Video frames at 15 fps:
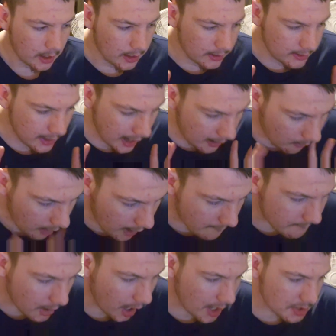Now,
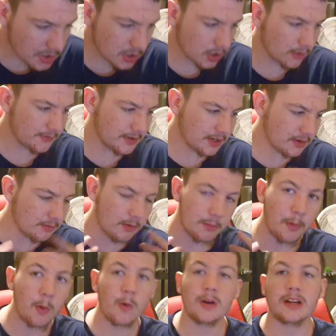I'm not sure if you can
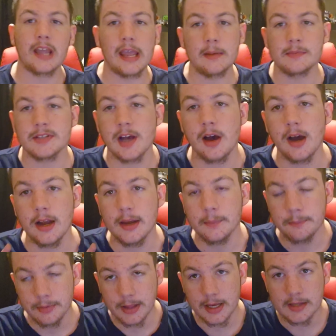report games on
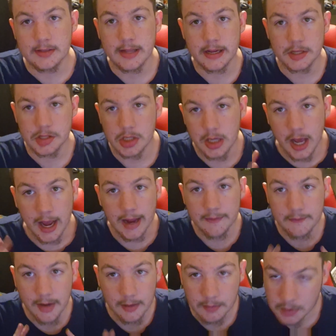PlayStation.
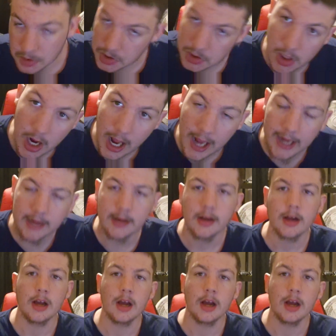I've never tried.